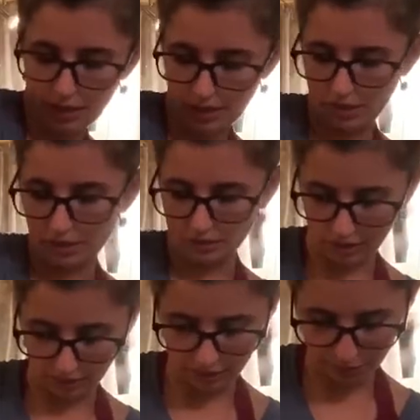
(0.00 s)
is
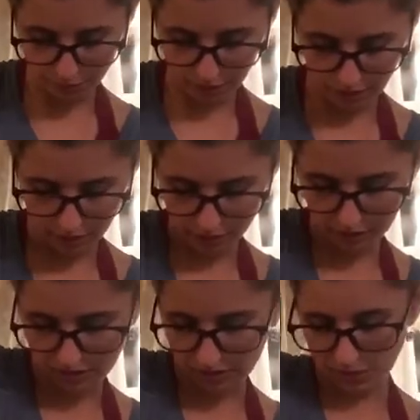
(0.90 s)
off the bottom,
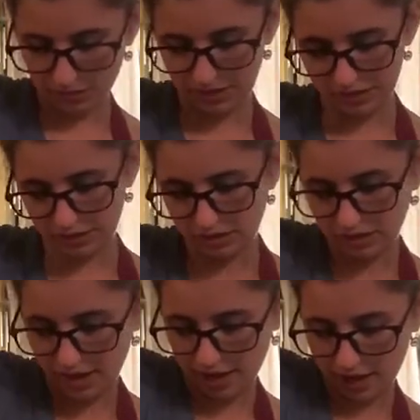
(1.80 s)
because sometimes that does
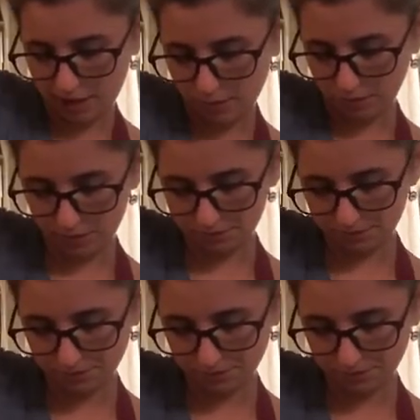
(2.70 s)
happen,